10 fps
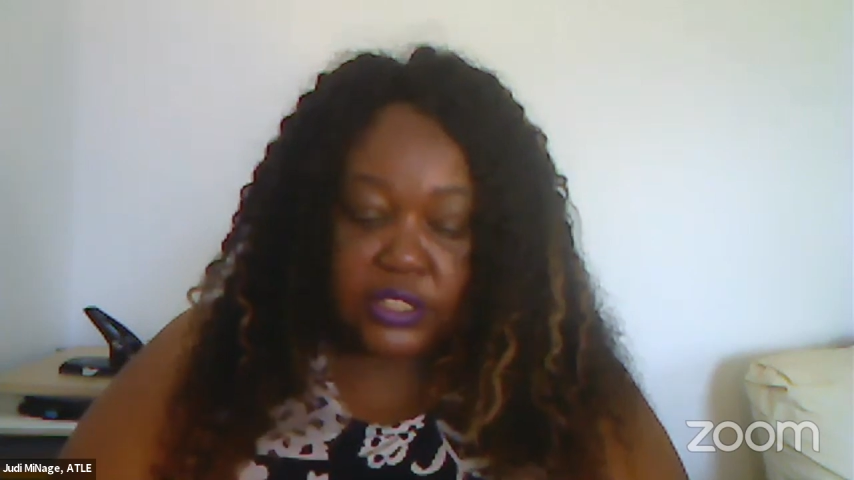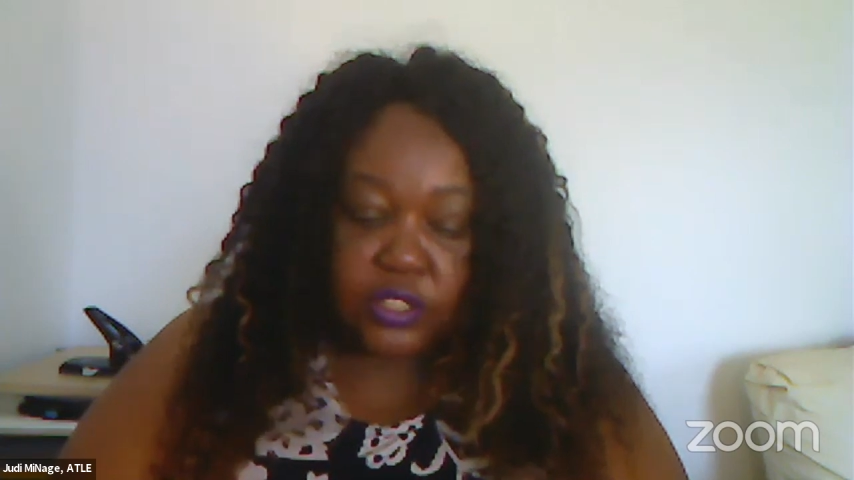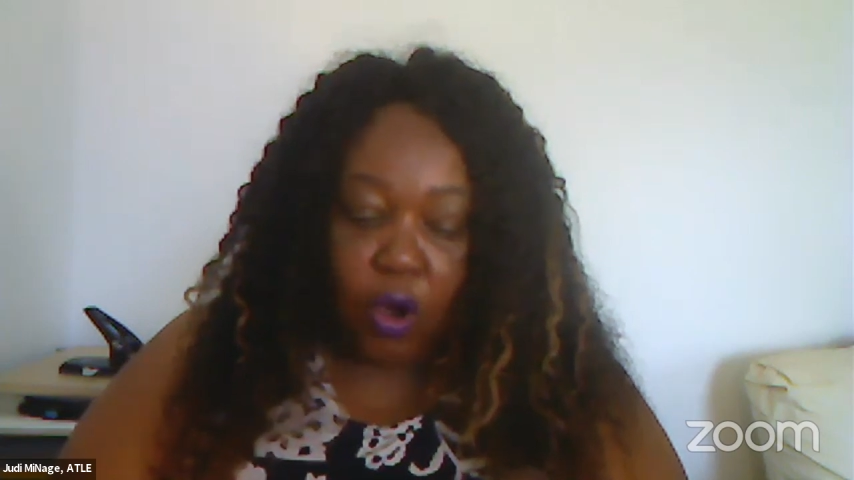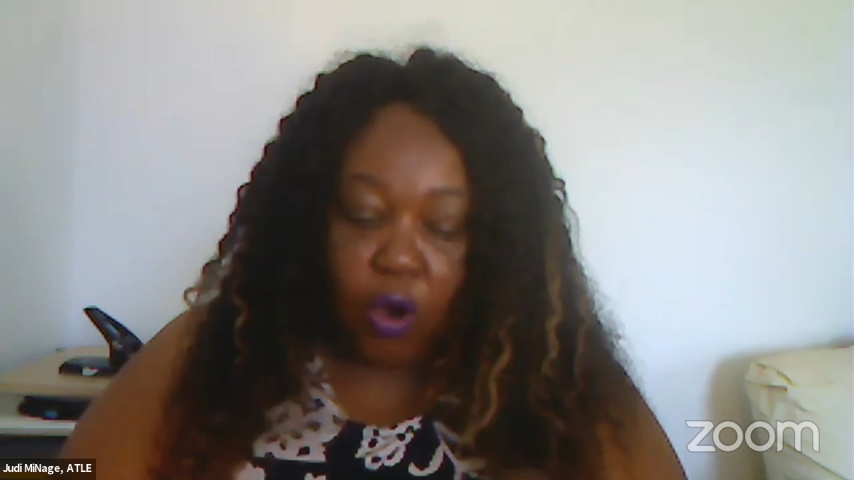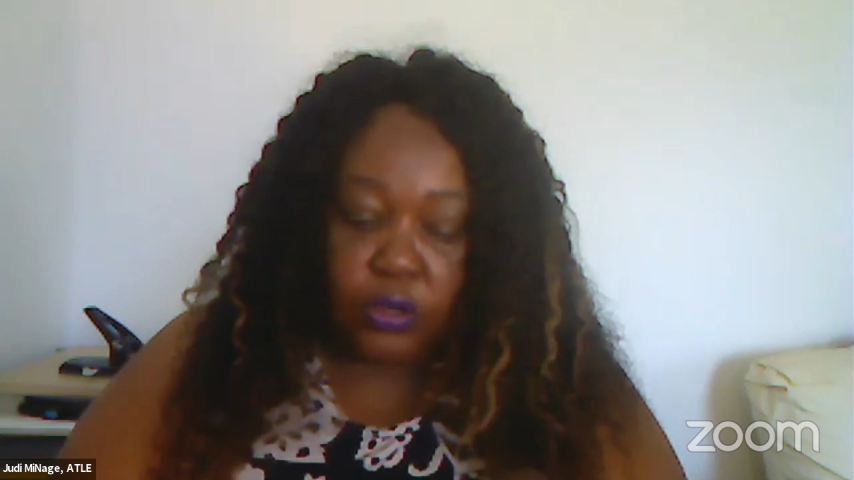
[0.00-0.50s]
is
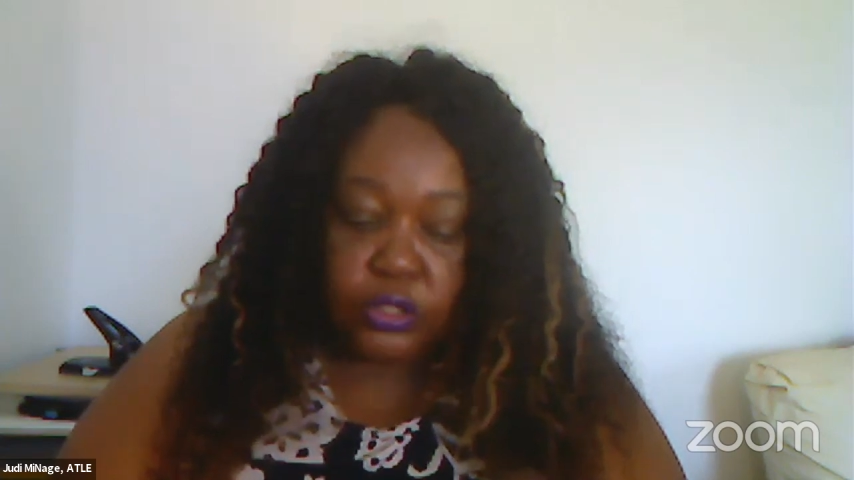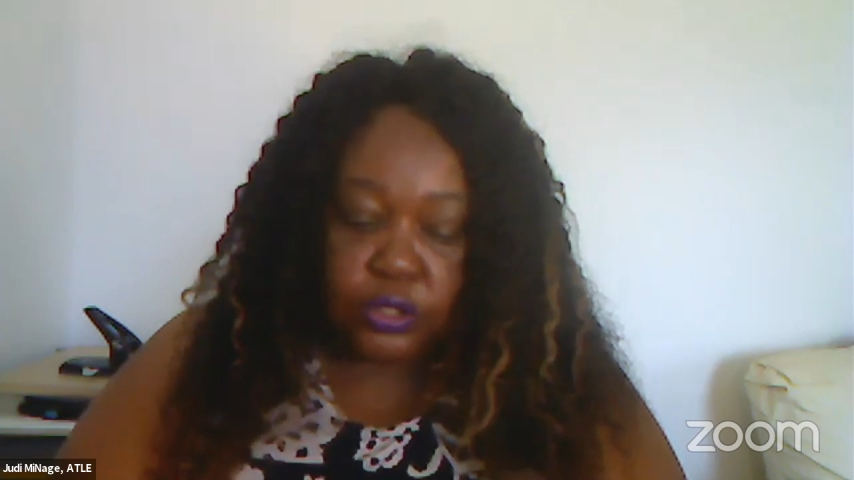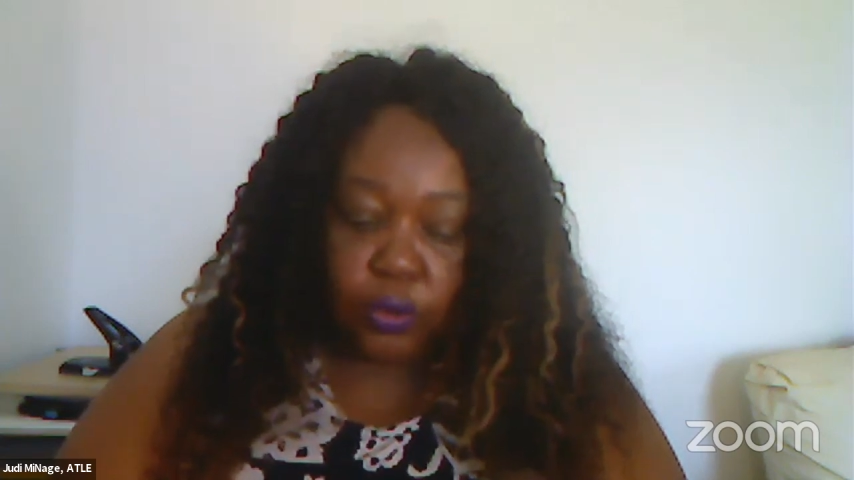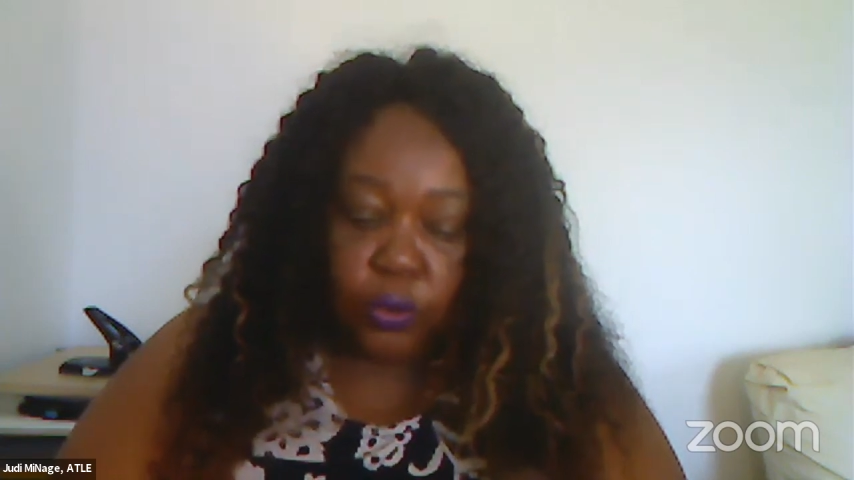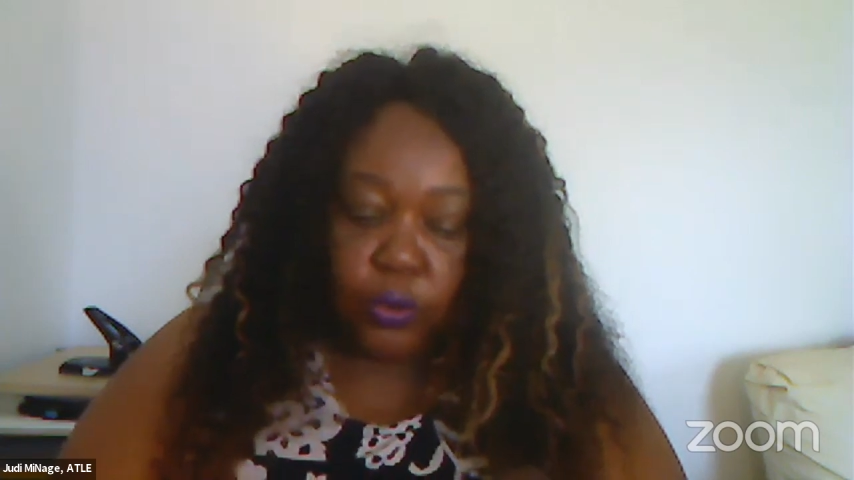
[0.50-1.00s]

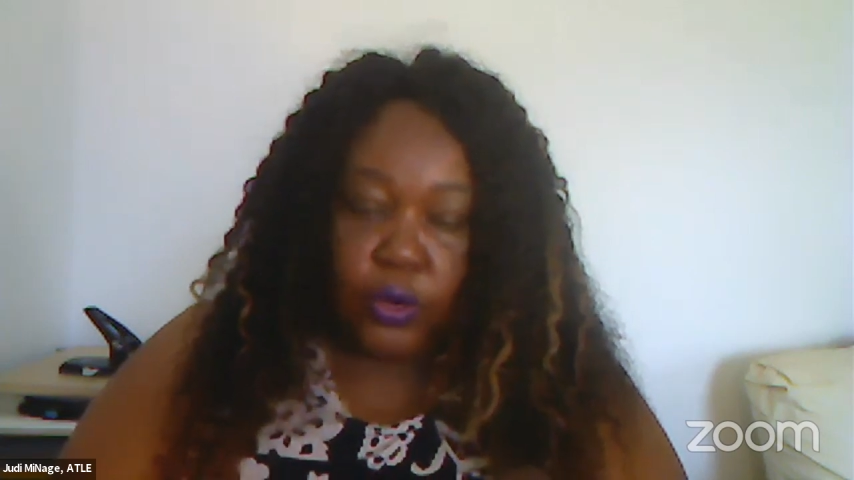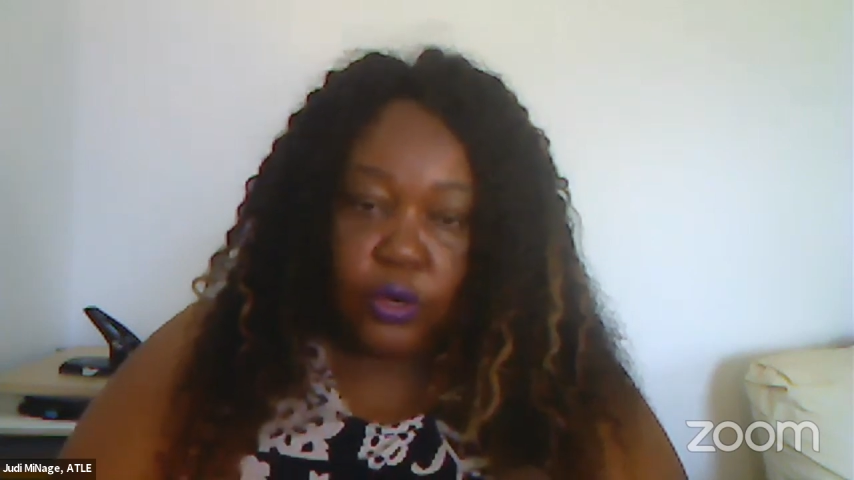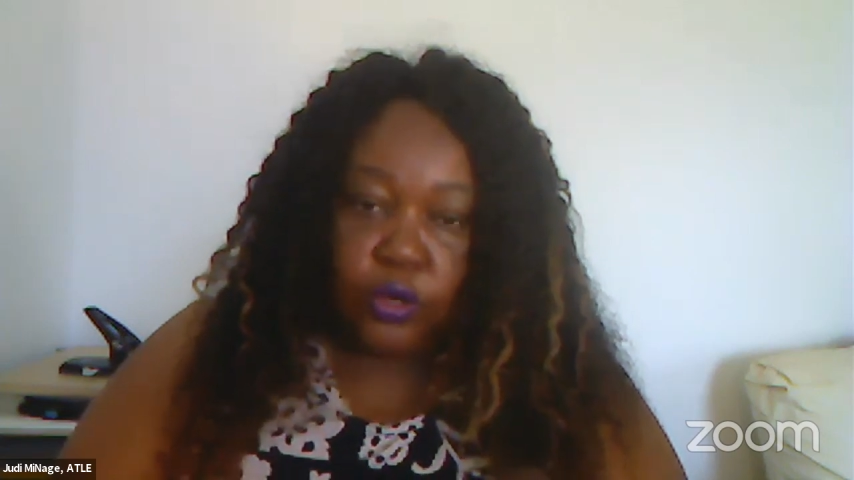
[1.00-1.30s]
also